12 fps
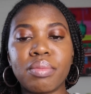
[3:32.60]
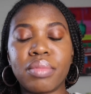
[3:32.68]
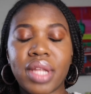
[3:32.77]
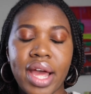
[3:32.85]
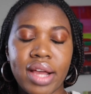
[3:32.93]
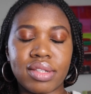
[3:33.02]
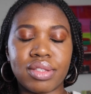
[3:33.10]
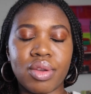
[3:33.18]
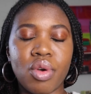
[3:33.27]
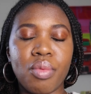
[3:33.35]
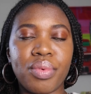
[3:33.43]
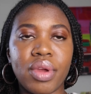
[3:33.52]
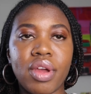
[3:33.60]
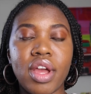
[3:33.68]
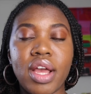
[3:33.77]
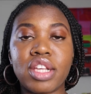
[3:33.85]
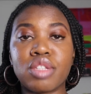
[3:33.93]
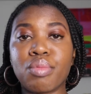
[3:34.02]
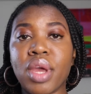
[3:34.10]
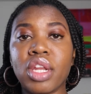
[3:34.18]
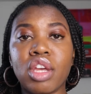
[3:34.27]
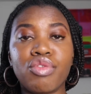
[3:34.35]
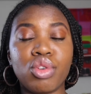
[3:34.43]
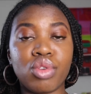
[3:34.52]
black soap as
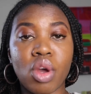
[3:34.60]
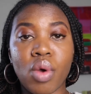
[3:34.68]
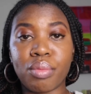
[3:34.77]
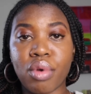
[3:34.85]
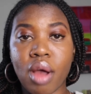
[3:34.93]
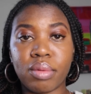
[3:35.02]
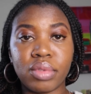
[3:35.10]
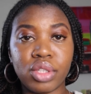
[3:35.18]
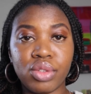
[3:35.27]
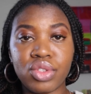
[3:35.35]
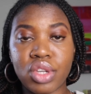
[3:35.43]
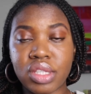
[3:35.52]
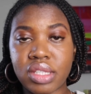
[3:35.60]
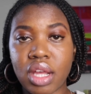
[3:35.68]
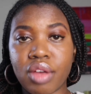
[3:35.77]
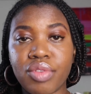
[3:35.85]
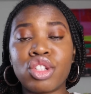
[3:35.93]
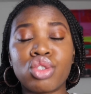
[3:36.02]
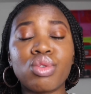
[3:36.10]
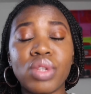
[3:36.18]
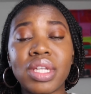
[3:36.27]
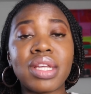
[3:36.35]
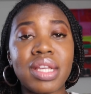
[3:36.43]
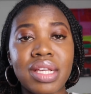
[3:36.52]
many of you know and probably use yourself. It
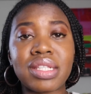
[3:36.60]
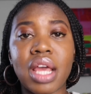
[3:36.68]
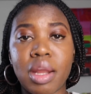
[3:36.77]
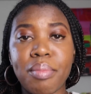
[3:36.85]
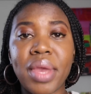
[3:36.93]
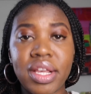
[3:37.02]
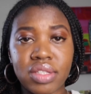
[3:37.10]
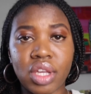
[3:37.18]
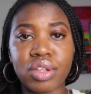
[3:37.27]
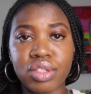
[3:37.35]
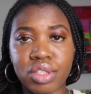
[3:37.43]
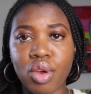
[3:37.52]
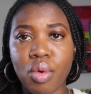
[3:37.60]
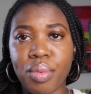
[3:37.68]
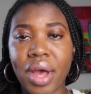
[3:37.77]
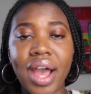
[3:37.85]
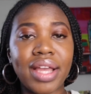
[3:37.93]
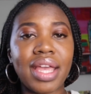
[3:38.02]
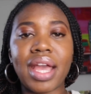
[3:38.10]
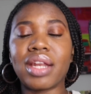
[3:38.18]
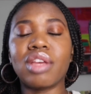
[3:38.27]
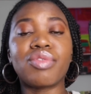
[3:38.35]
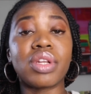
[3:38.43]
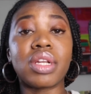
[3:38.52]
truly is an amazing soap. I can't
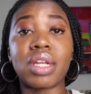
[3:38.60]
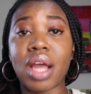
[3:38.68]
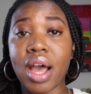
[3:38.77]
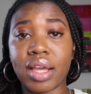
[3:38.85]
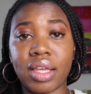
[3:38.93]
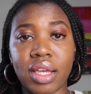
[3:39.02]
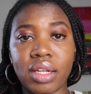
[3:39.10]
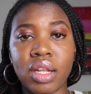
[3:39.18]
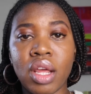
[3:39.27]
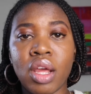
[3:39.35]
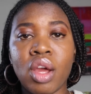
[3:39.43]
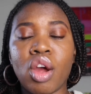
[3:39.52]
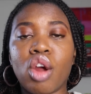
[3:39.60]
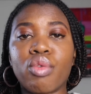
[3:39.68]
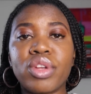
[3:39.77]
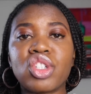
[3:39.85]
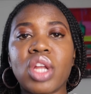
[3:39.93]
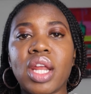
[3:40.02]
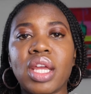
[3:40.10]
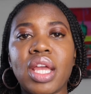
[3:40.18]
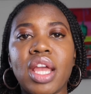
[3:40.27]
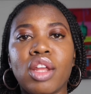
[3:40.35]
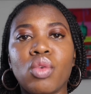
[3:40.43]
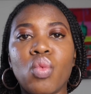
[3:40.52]
even knock it. Originating
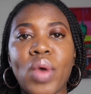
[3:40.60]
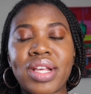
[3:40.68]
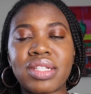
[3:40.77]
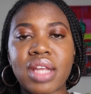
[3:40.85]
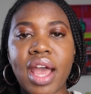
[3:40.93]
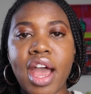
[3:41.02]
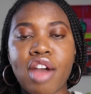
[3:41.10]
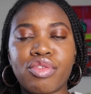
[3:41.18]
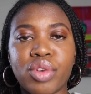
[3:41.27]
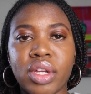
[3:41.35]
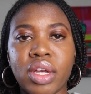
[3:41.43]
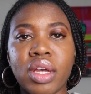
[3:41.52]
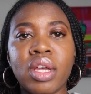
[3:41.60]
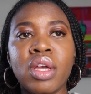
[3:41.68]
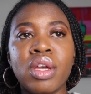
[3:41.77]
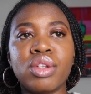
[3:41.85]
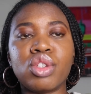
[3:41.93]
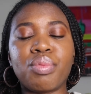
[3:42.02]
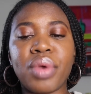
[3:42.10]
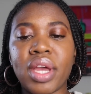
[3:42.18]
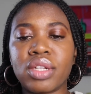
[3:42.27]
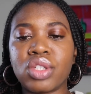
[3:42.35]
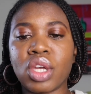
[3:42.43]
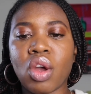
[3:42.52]
in West Africa,
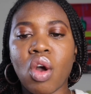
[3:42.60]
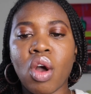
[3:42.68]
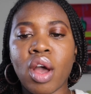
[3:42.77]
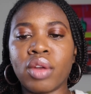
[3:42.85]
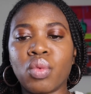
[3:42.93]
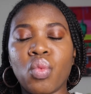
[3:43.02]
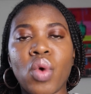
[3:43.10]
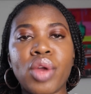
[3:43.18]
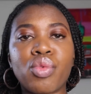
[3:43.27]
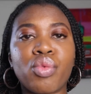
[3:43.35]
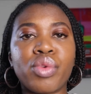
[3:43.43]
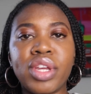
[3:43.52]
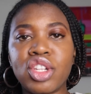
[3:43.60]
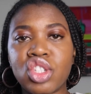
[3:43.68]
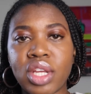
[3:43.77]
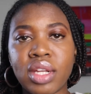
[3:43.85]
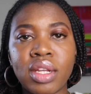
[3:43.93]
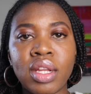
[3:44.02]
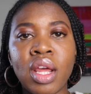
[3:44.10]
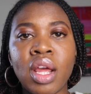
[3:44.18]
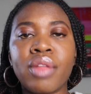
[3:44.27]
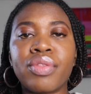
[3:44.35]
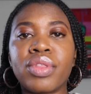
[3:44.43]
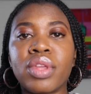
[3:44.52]
depending on what region,
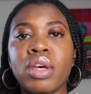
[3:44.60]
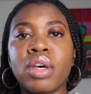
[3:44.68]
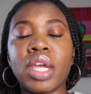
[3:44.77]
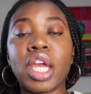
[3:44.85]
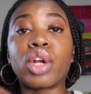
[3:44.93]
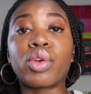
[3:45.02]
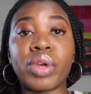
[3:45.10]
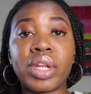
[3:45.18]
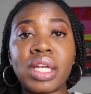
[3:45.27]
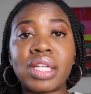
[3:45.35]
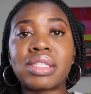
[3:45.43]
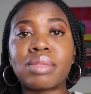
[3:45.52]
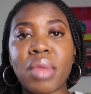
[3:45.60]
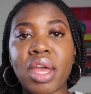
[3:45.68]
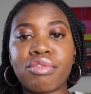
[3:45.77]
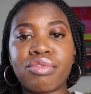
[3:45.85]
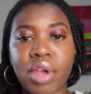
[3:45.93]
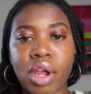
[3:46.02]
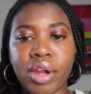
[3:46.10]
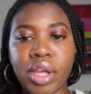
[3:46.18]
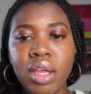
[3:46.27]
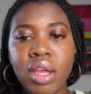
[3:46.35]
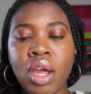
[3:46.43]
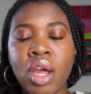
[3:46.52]
the ingredients may
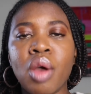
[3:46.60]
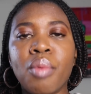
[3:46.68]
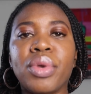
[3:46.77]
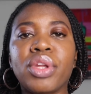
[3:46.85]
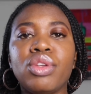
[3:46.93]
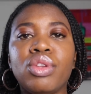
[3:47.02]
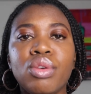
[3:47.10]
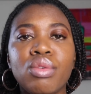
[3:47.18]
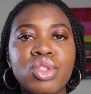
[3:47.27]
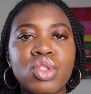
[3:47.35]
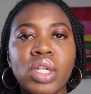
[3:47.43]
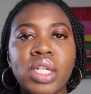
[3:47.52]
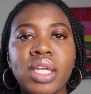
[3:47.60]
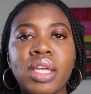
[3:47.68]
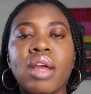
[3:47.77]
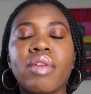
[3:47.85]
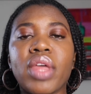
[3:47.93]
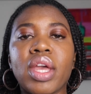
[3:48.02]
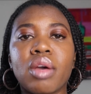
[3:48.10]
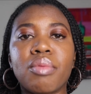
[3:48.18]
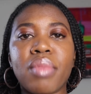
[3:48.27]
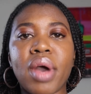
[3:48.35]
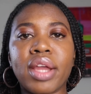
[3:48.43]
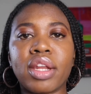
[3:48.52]
vary, but usually they
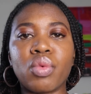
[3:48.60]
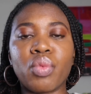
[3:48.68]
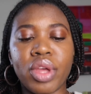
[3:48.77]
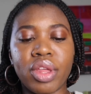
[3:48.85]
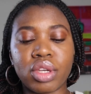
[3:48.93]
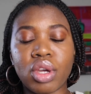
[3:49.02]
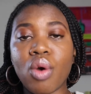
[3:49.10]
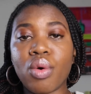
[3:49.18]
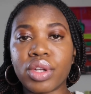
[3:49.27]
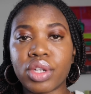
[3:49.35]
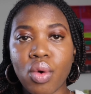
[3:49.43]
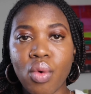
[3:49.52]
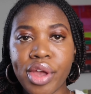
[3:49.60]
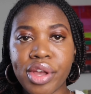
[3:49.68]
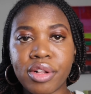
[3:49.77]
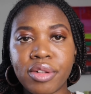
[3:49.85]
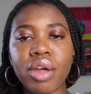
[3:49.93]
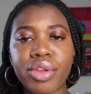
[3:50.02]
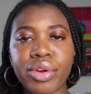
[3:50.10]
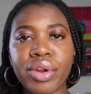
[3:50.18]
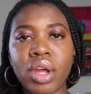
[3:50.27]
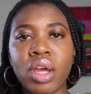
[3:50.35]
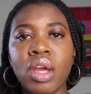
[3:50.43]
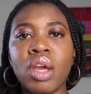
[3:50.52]
combine it with coconut oil,
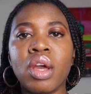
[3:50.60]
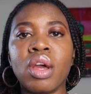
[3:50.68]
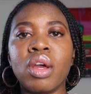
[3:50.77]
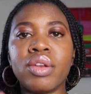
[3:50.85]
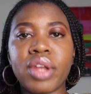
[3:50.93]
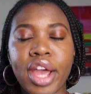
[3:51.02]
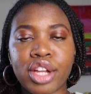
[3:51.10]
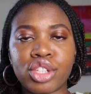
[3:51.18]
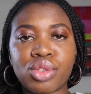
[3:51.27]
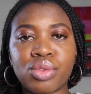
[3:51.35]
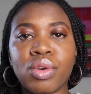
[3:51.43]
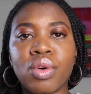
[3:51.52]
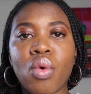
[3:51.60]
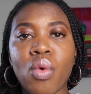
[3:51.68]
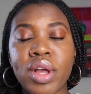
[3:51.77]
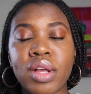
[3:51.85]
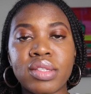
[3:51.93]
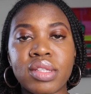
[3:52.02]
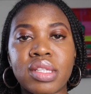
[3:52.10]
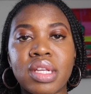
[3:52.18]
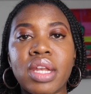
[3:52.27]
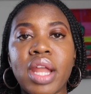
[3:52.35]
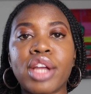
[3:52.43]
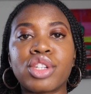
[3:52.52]
other natural oils. It's a
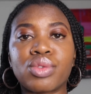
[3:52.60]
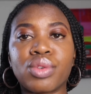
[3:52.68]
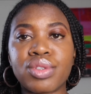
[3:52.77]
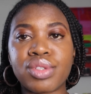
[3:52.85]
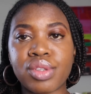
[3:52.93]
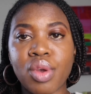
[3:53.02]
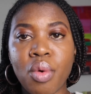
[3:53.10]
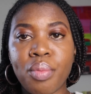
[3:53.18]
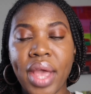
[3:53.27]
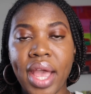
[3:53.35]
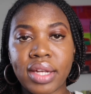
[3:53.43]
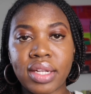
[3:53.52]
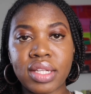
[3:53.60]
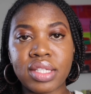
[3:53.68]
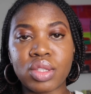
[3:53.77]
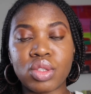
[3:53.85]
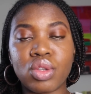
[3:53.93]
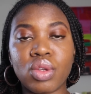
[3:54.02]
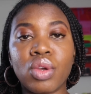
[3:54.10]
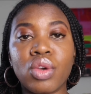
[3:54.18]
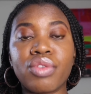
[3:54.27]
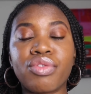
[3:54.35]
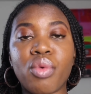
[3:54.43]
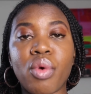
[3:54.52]
natural soap and it is
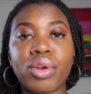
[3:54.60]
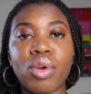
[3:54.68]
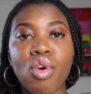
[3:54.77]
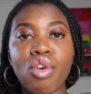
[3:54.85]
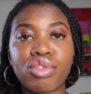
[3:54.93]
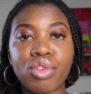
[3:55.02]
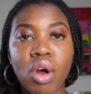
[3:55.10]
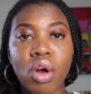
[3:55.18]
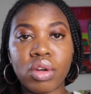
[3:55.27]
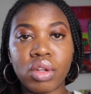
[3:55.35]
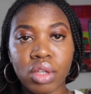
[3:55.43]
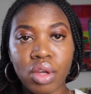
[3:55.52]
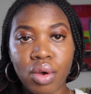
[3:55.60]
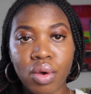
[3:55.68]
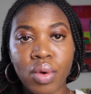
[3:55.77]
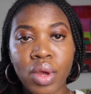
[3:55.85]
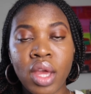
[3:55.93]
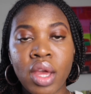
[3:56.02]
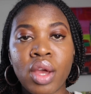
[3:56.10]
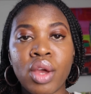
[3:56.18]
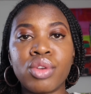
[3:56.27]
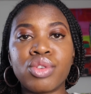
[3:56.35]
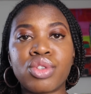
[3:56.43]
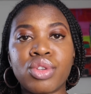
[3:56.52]
good for an overall glow
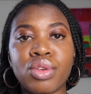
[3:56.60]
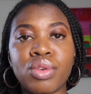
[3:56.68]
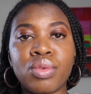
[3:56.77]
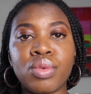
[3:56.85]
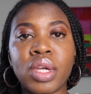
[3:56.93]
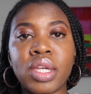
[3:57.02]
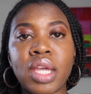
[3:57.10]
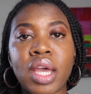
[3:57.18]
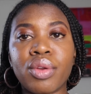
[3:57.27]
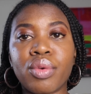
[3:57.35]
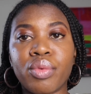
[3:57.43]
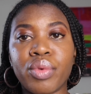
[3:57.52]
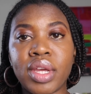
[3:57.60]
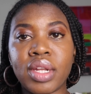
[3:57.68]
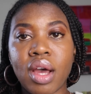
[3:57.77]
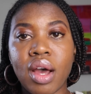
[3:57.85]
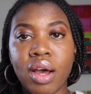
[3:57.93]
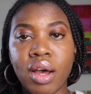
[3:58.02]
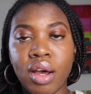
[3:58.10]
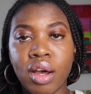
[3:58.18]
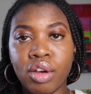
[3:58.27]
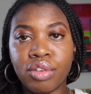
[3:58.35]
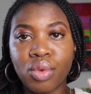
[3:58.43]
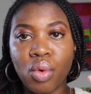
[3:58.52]
to get rid
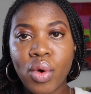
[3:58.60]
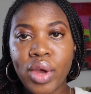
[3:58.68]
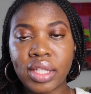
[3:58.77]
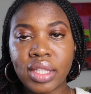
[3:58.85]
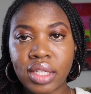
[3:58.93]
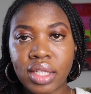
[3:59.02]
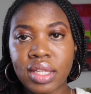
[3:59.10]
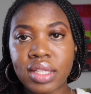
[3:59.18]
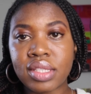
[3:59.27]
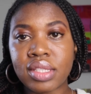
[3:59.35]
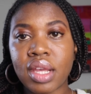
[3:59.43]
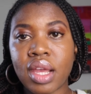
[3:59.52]
of oiliness